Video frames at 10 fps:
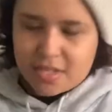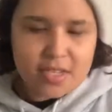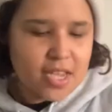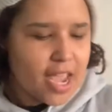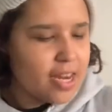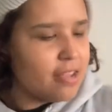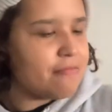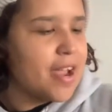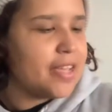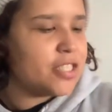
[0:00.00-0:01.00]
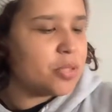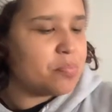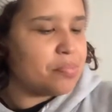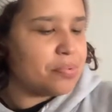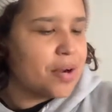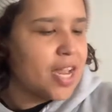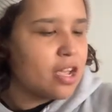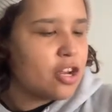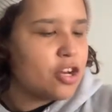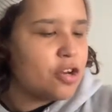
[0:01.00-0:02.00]
Katie Reich's
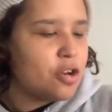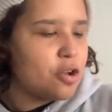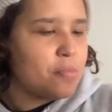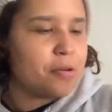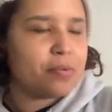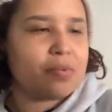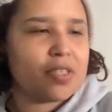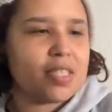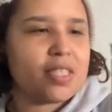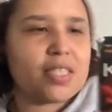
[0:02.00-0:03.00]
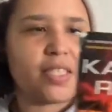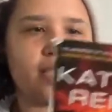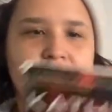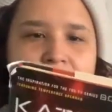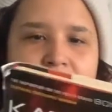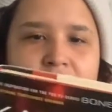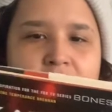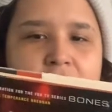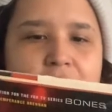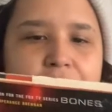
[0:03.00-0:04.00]
Break No Bones.
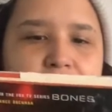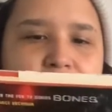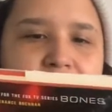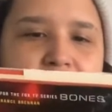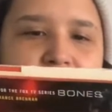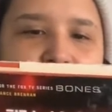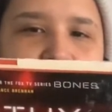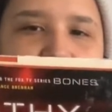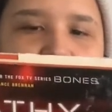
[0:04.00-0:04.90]
I don't know if this is like